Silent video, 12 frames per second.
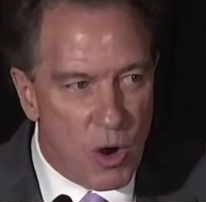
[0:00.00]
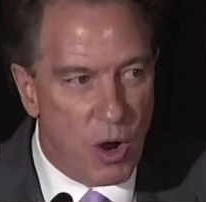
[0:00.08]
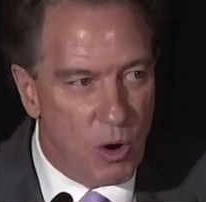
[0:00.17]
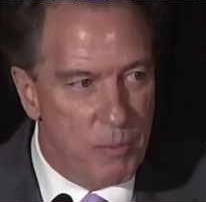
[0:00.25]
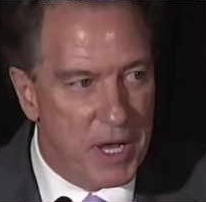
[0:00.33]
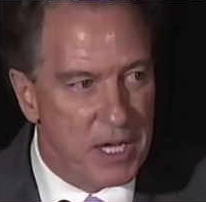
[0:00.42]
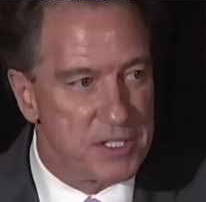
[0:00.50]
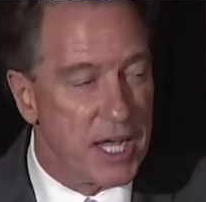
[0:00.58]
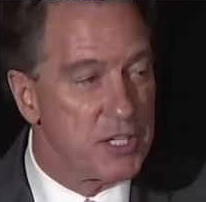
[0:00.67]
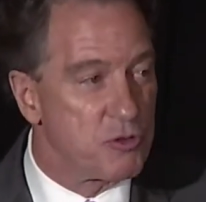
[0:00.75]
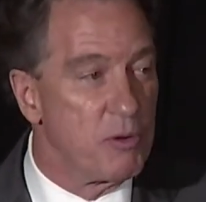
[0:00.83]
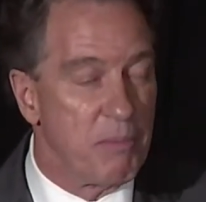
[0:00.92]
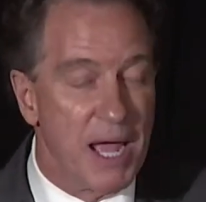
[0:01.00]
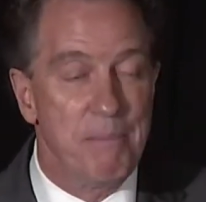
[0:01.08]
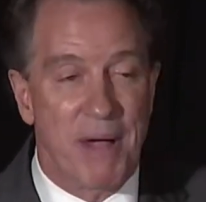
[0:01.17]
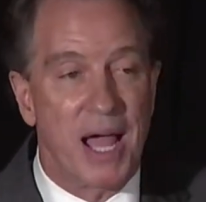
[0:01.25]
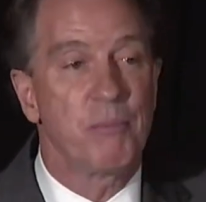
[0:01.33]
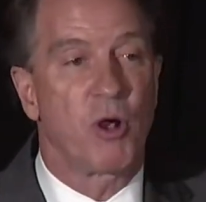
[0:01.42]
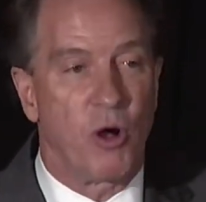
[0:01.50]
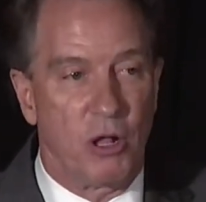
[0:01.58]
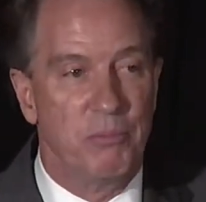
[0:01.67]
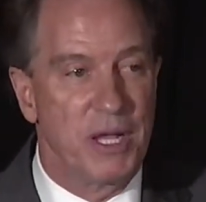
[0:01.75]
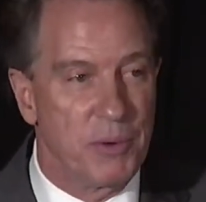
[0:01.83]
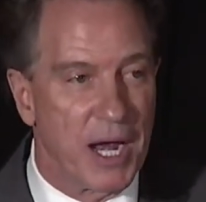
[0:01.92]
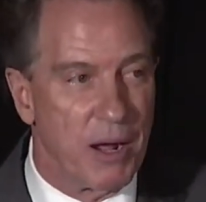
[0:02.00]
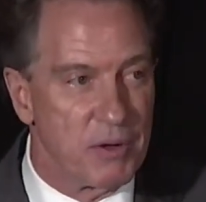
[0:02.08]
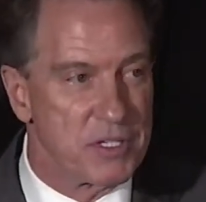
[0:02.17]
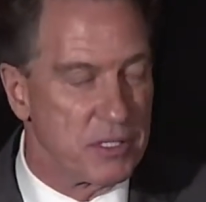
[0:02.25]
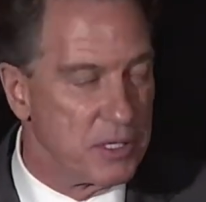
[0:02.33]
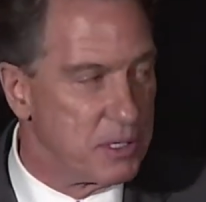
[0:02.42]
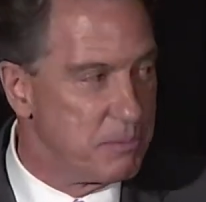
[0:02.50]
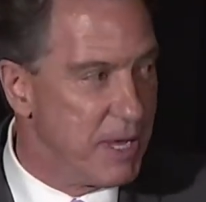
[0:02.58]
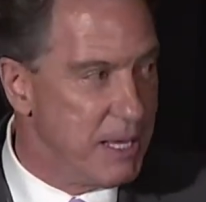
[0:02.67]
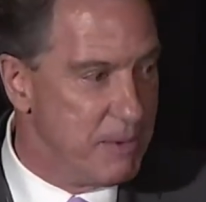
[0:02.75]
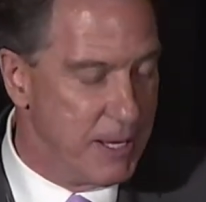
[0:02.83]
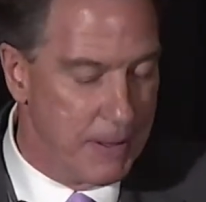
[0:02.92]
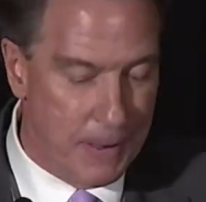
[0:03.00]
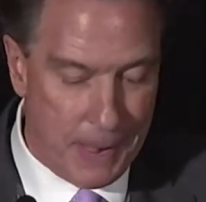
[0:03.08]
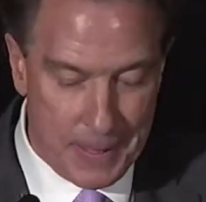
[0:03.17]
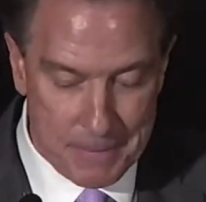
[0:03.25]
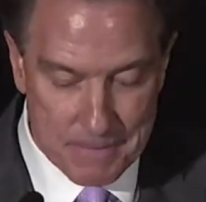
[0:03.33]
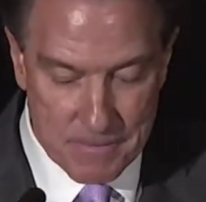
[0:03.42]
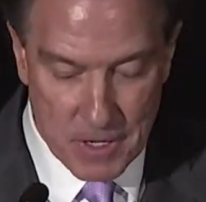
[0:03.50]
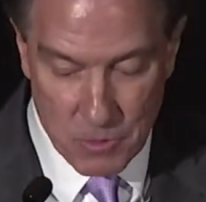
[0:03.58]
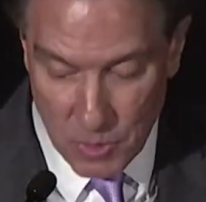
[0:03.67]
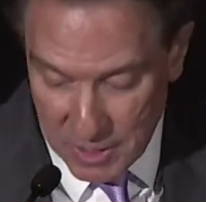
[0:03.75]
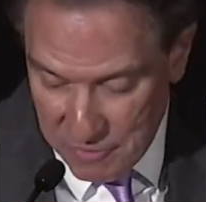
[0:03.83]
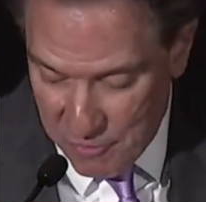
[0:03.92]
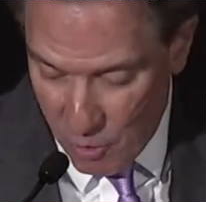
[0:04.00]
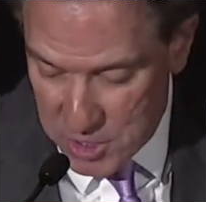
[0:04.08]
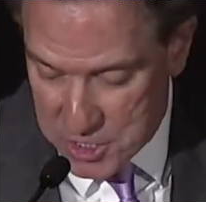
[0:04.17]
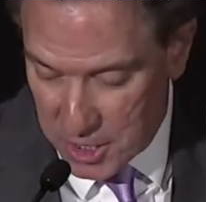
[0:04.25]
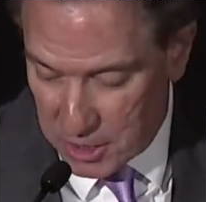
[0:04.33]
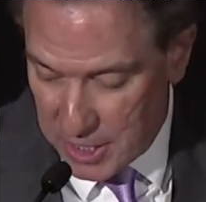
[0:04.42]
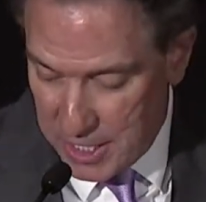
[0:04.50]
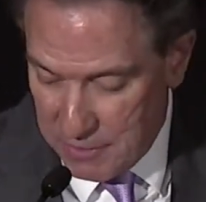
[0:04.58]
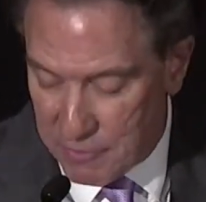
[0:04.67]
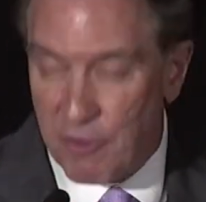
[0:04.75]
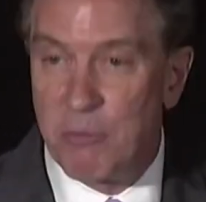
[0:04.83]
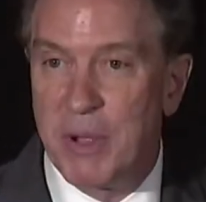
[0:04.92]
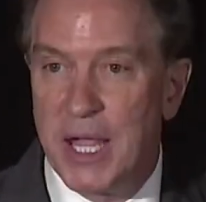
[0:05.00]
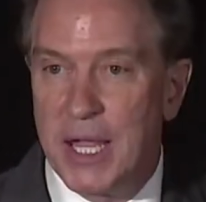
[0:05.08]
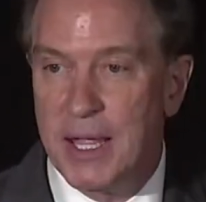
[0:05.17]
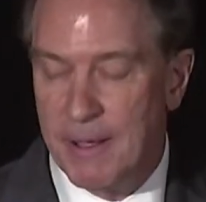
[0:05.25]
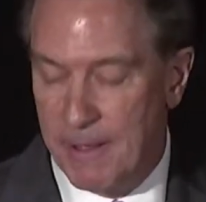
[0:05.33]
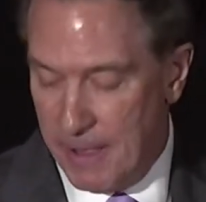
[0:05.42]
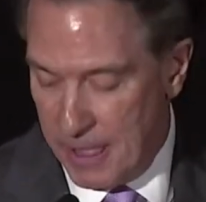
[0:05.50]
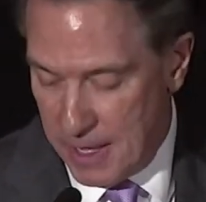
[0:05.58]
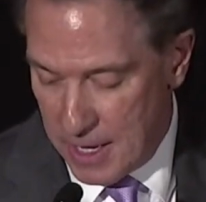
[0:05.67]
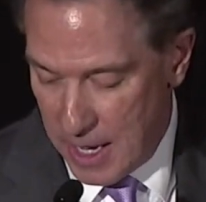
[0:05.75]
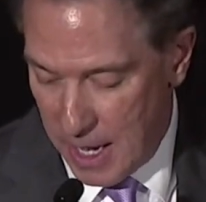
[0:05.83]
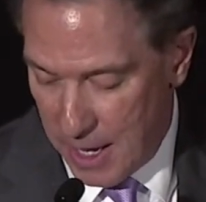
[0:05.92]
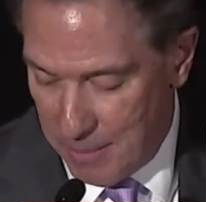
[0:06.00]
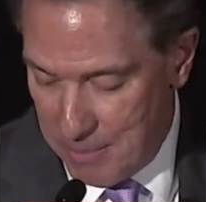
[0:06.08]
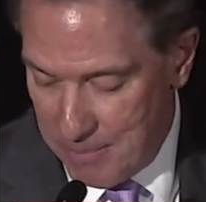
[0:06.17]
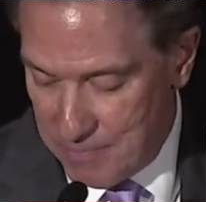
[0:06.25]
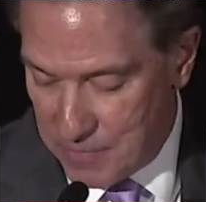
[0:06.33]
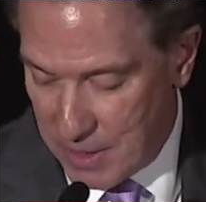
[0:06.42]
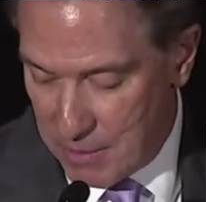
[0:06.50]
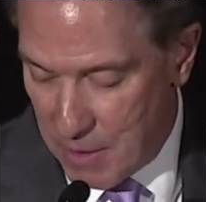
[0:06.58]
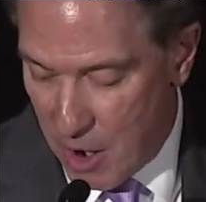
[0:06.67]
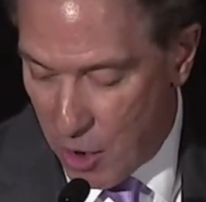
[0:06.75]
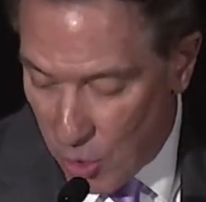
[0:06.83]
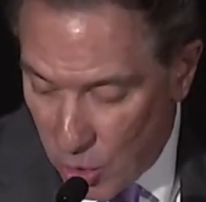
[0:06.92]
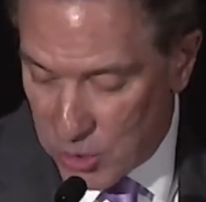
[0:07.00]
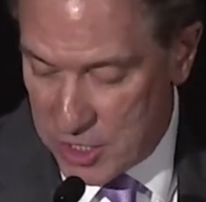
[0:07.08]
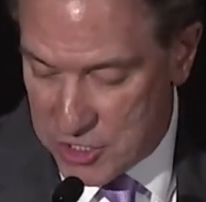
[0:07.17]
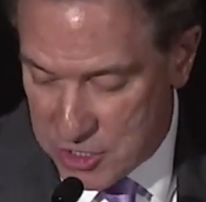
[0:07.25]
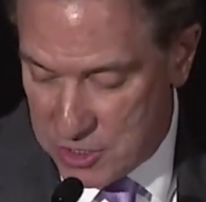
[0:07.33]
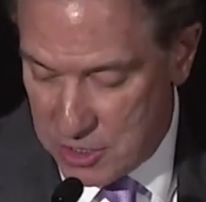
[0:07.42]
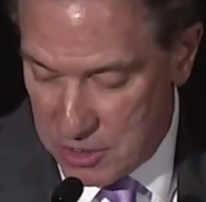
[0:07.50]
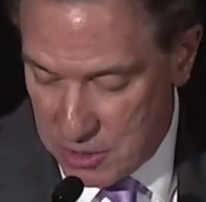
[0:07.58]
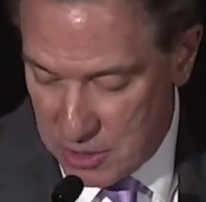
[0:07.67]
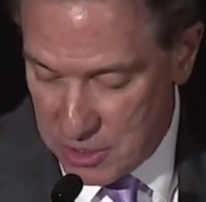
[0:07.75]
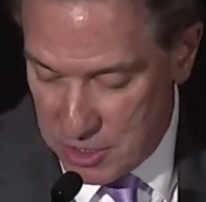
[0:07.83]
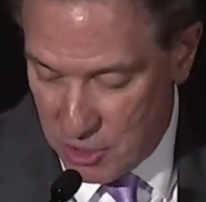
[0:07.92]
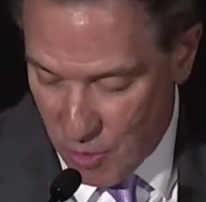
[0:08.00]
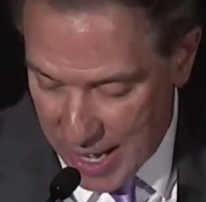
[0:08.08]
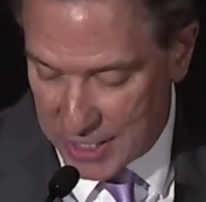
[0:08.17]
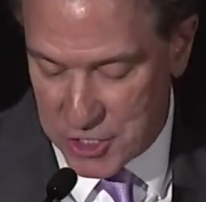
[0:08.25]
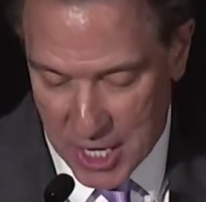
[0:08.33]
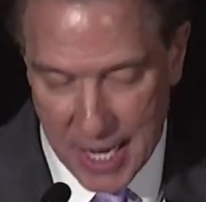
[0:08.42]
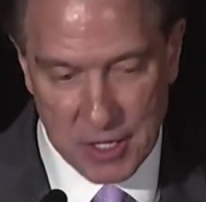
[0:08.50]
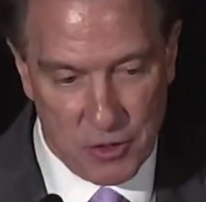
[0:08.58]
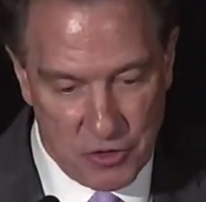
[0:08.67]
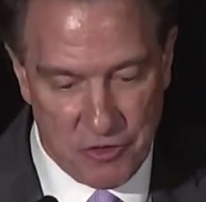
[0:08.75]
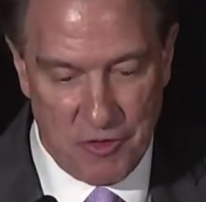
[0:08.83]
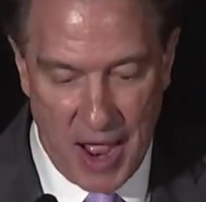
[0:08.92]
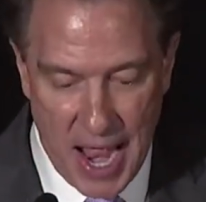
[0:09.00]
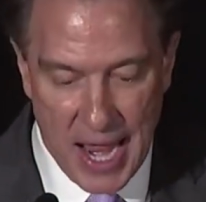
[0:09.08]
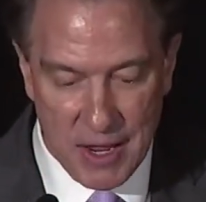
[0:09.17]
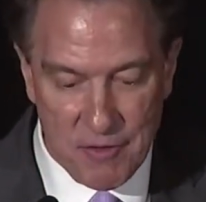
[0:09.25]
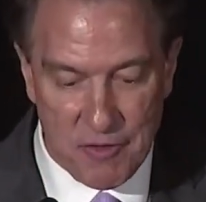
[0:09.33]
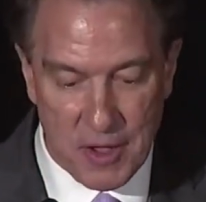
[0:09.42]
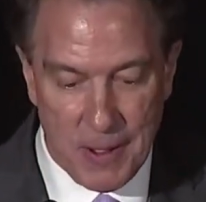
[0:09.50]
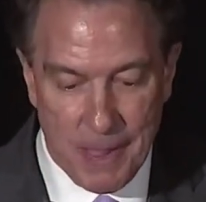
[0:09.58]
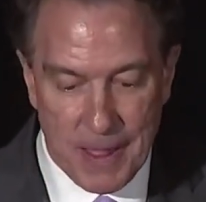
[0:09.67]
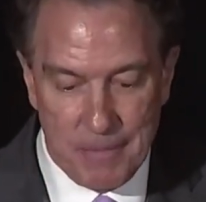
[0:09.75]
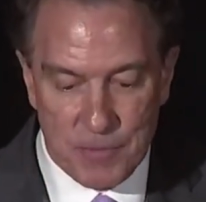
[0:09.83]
Coco, because that's what my mom called me when I was a little baby. Well, unfortunately for me, our oldest grandchild, who's 5,